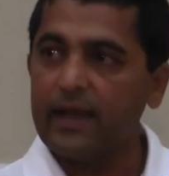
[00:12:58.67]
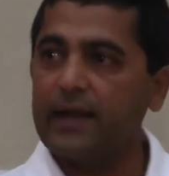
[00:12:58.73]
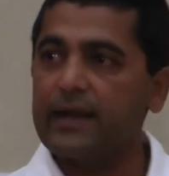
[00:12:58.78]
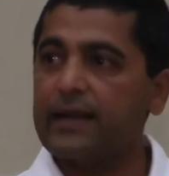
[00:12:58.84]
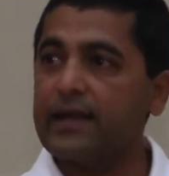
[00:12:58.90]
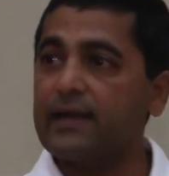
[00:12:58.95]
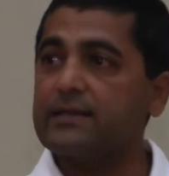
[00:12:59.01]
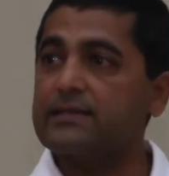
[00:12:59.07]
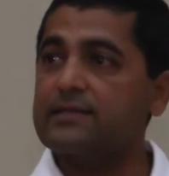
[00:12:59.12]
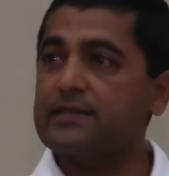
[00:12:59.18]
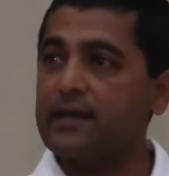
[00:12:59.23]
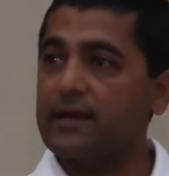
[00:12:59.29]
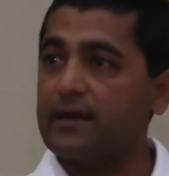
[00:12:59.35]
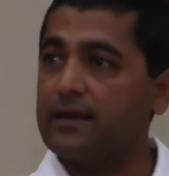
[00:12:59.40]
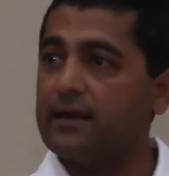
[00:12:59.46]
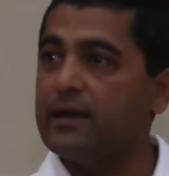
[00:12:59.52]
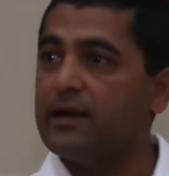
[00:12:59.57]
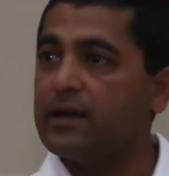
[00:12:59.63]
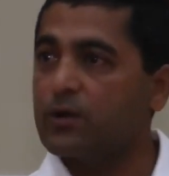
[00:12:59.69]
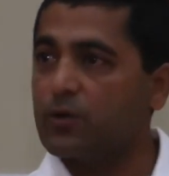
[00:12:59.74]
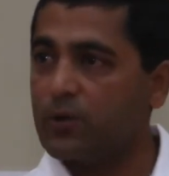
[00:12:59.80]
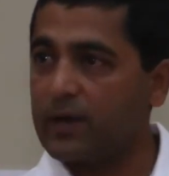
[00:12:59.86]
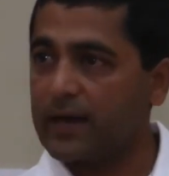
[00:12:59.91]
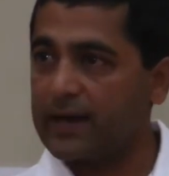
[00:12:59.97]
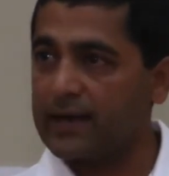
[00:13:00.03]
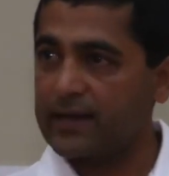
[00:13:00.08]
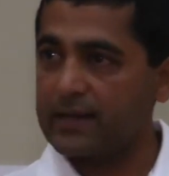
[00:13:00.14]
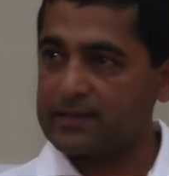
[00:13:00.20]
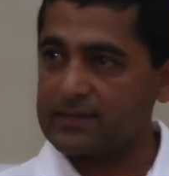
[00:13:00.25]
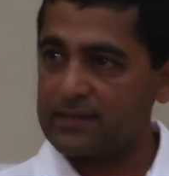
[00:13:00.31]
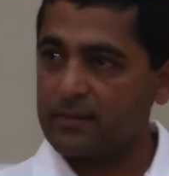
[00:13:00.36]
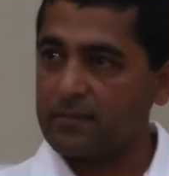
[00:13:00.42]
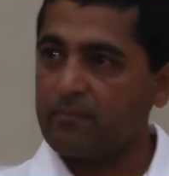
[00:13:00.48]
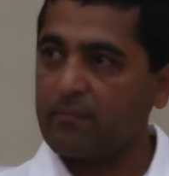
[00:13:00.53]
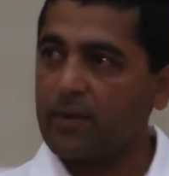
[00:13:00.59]
It has two
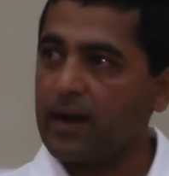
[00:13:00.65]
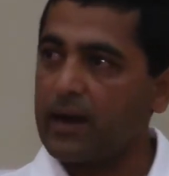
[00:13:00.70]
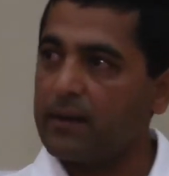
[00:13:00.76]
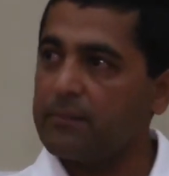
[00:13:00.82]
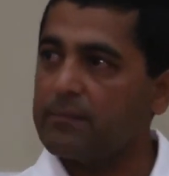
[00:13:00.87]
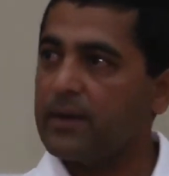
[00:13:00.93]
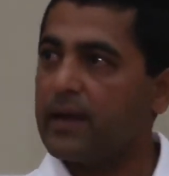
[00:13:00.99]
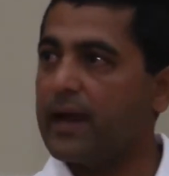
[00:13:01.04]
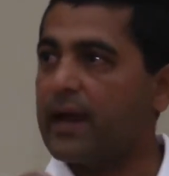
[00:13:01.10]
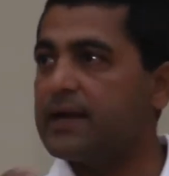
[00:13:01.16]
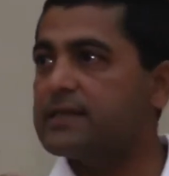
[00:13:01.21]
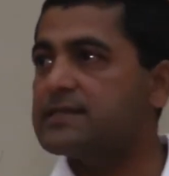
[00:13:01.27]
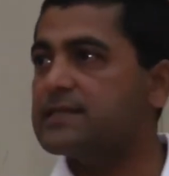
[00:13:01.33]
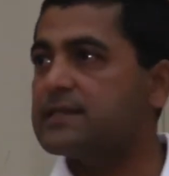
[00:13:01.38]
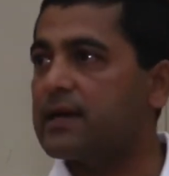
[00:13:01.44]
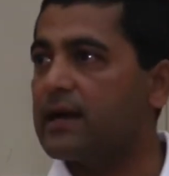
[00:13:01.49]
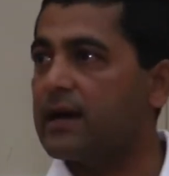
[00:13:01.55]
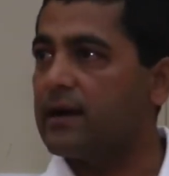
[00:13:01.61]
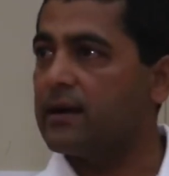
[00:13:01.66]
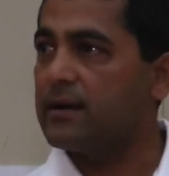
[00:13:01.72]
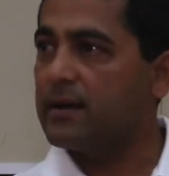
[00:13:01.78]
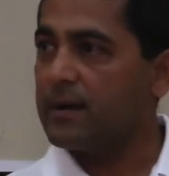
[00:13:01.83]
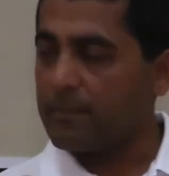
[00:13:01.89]
letters, mam and sa.